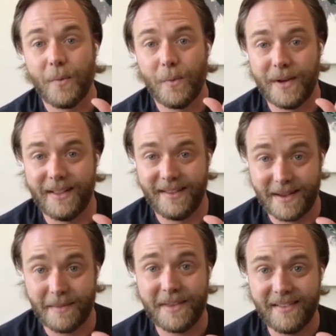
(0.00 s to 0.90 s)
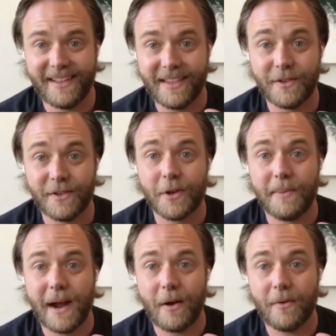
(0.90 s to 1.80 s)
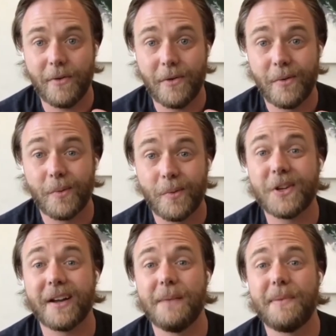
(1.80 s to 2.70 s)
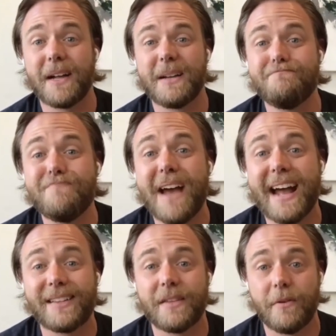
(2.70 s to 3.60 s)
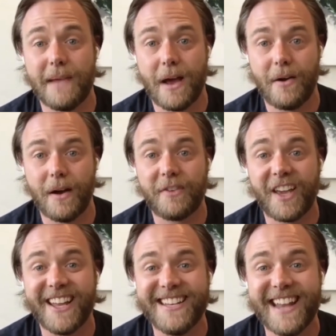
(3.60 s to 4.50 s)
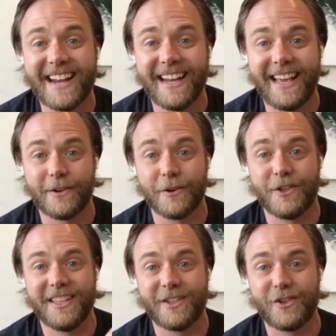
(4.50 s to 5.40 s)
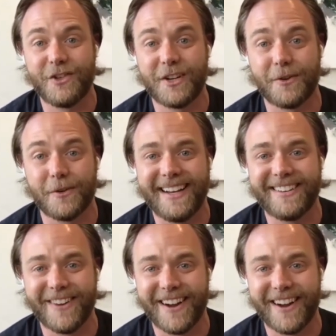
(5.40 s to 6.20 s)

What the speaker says: When something like this is so powerful, we're talking about a massive amount of kinetic energy that's generated,